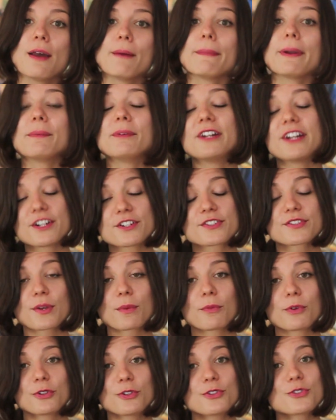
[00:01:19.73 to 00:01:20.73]
Maybe there's
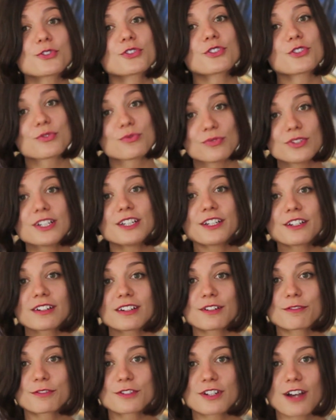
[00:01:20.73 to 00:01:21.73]
someone who's just really good
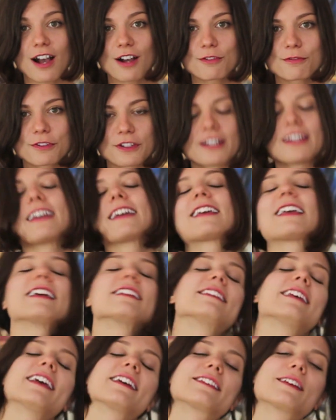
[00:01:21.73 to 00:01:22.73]
at photography and can
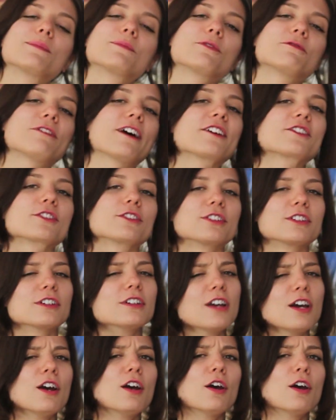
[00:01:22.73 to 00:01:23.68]
take the professional